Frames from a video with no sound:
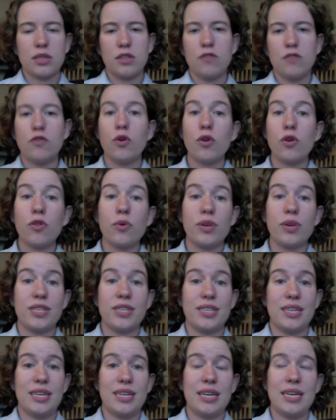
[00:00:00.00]
The fourth
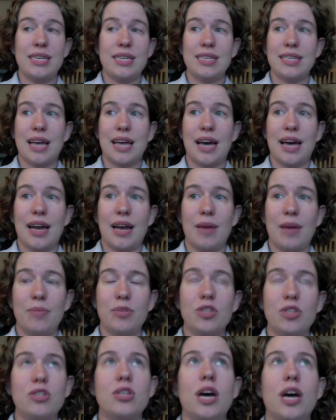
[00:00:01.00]
reason is that
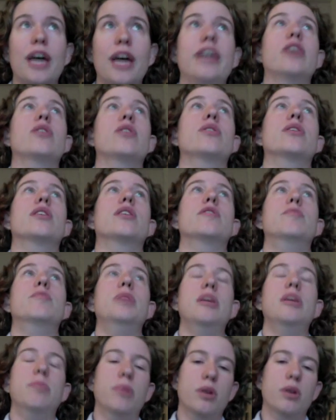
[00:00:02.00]
I'm just tired of
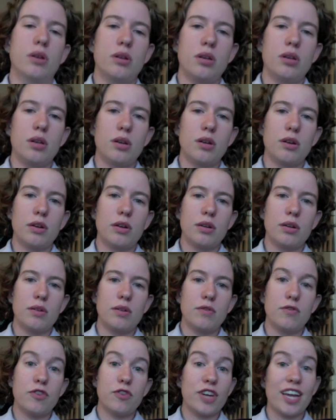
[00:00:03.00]
people
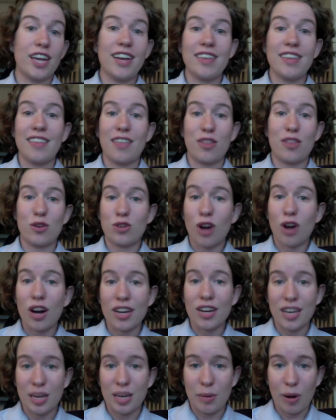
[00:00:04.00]
forgetting that they're
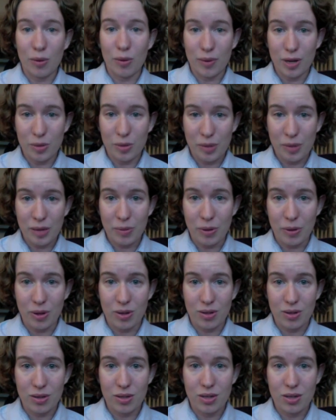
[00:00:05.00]
talking about real
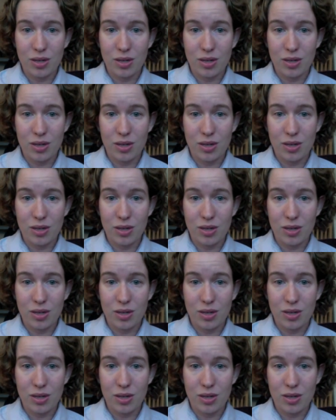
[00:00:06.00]
people.